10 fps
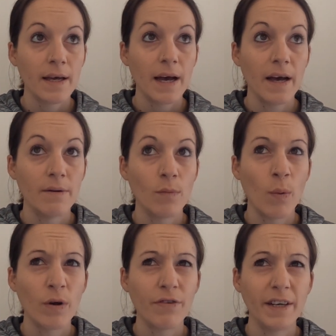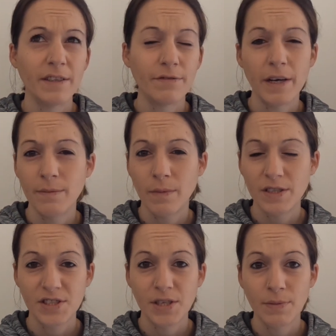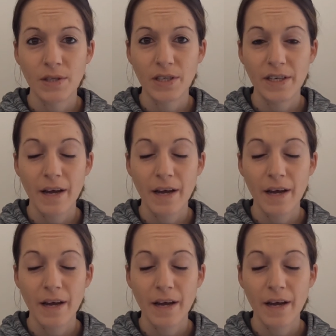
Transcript: and we're finding it very much similar.